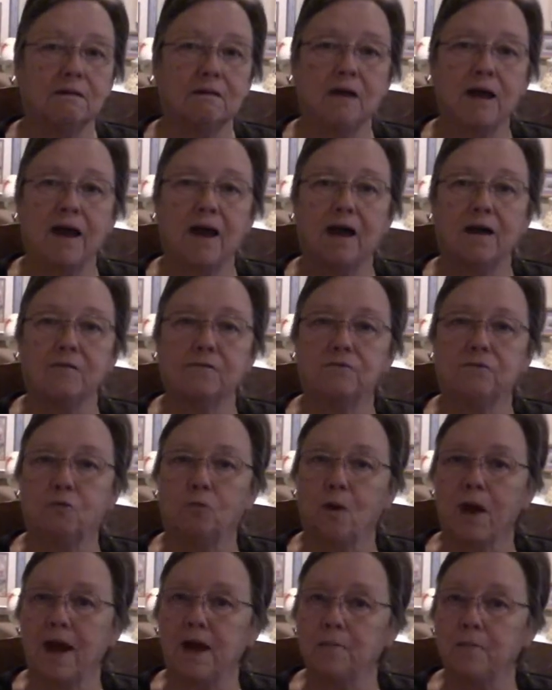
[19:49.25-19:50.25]
have
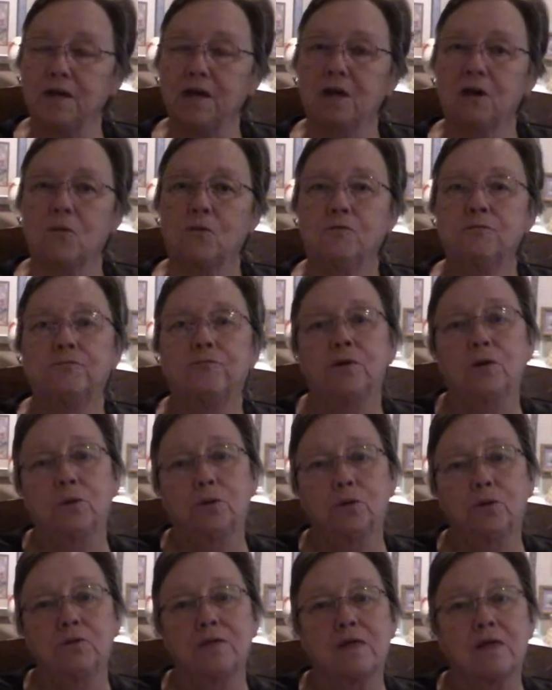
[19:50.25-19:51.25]
grab-and-go
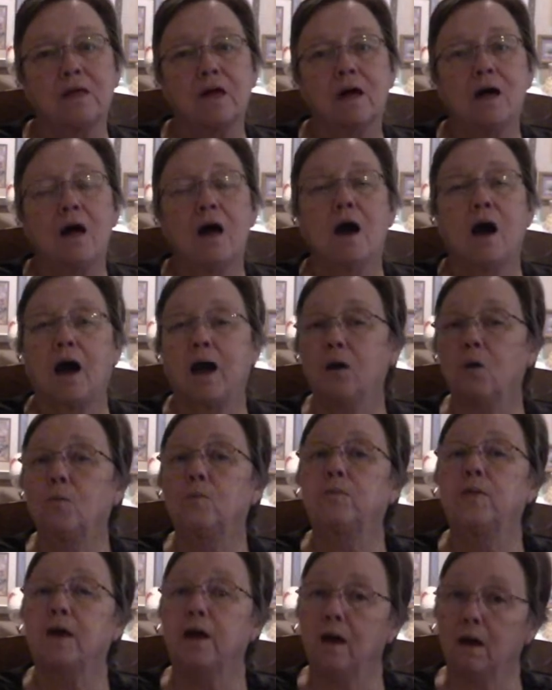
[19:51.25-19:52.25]
foods, I
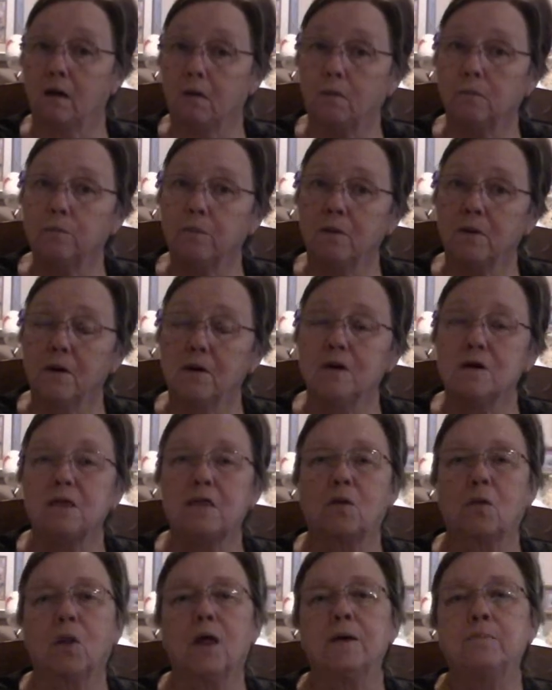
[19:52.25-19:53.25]
hope they help.
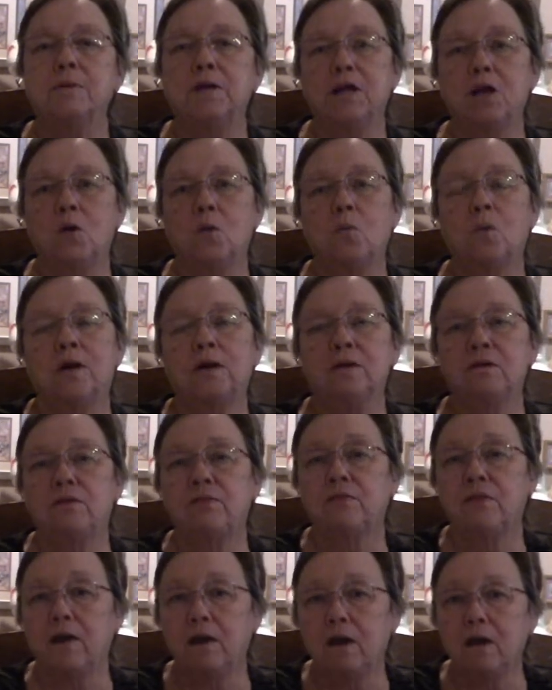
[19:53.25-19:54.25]
So let me know what you
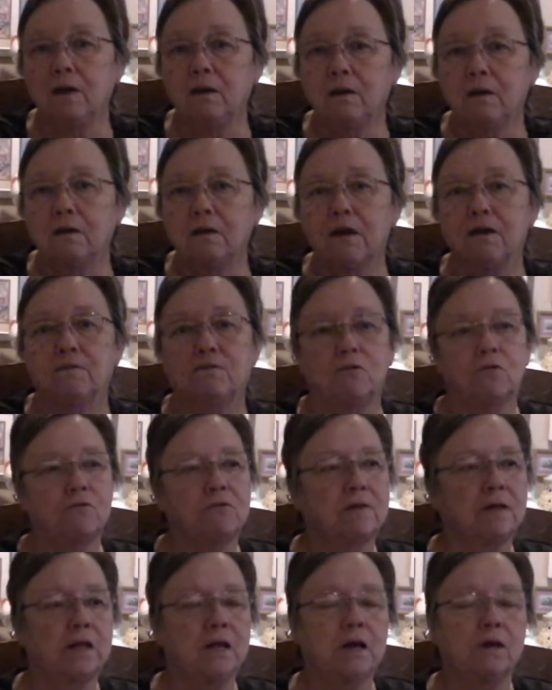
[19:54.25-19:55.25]
think. If
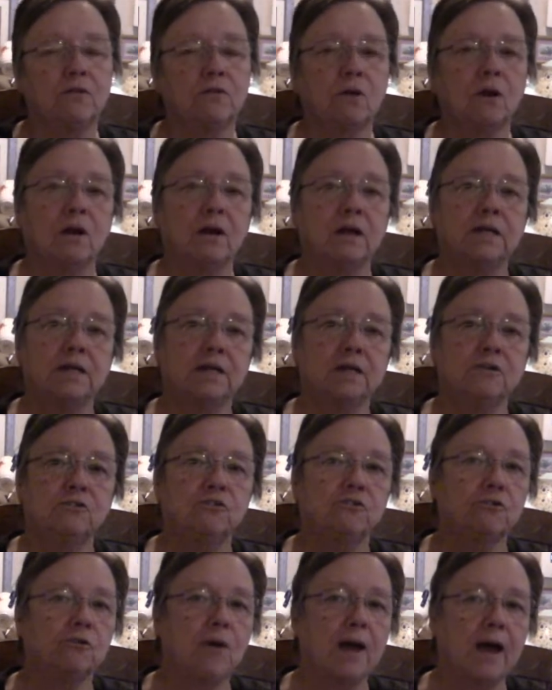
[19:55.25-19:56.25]
there's any other
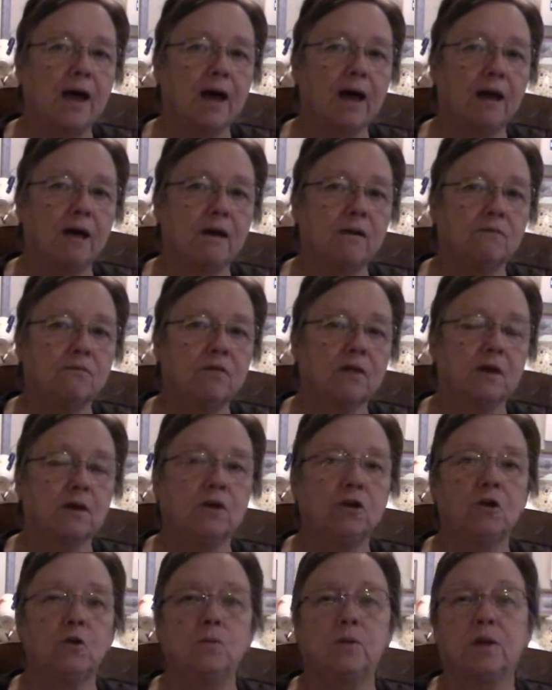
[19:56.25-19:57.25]
ideas you have
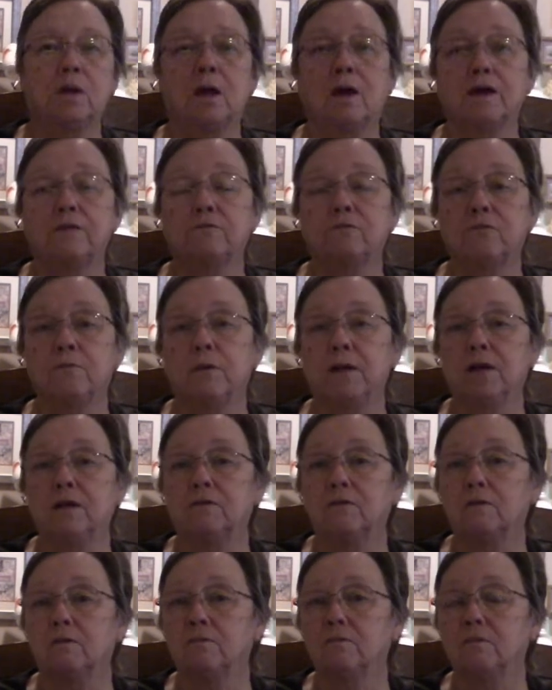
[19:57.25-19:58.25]
that you would like for me
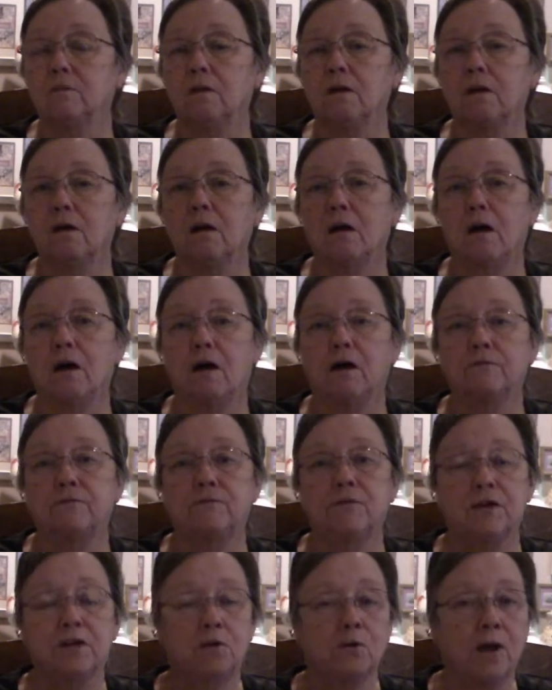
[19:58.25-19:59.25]
to
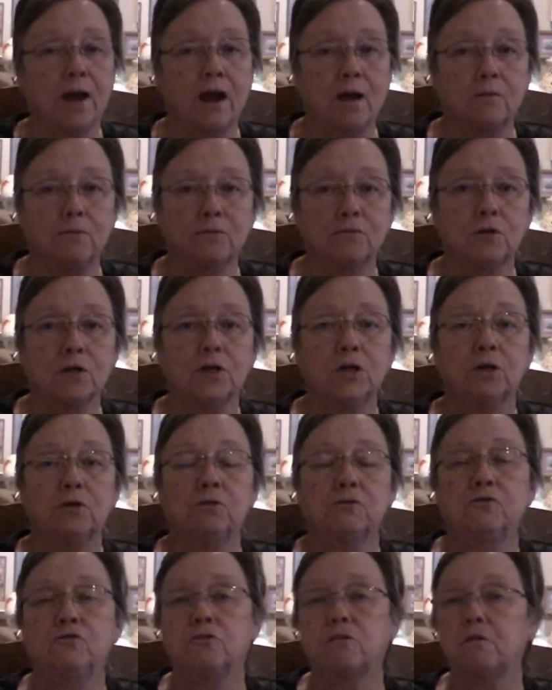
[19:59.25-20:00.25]
figure out for
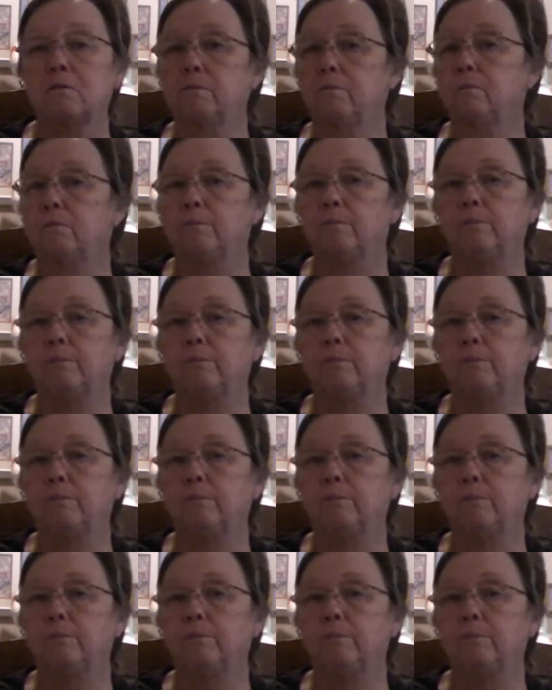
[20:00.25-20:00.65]
you, just